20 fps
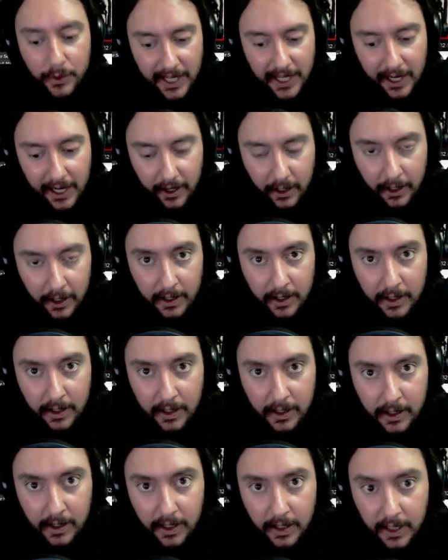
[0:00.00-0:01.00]
there.
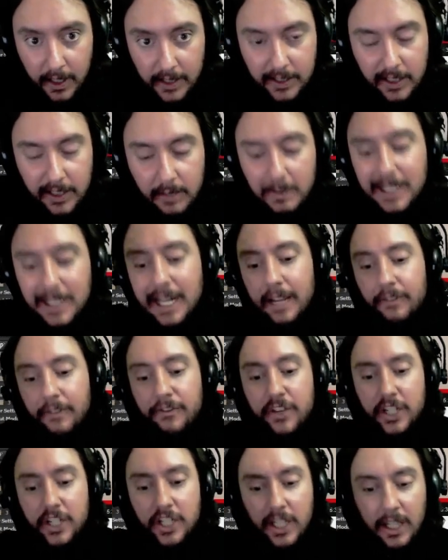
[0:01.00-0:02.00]
It's going to be like
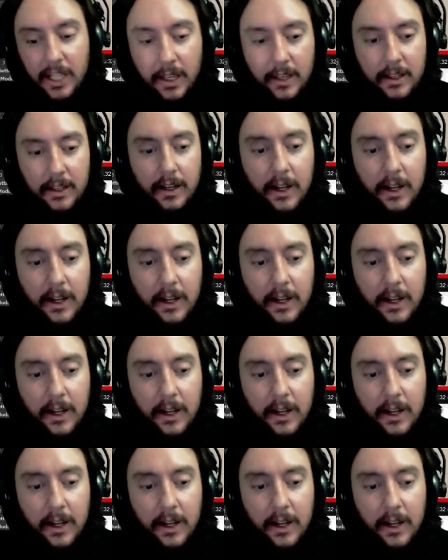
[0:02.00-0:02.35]
fishing.